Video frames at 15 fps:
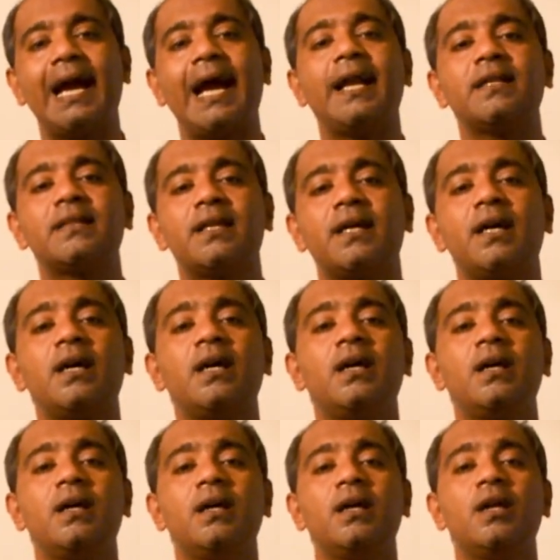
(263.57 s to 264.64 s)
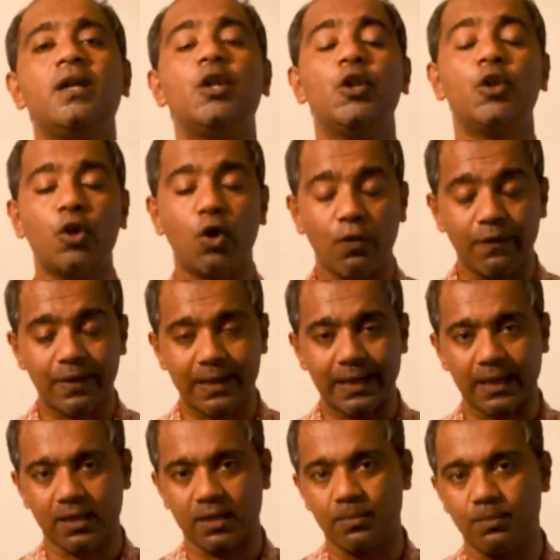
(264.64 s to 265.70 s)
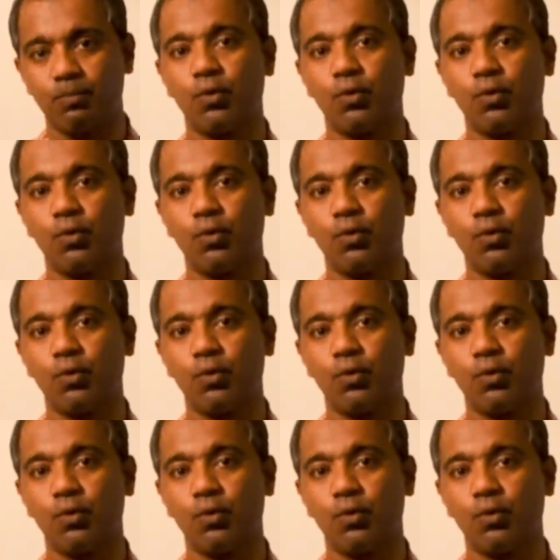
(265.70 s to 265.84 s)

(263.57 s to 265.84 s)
and the lower deck,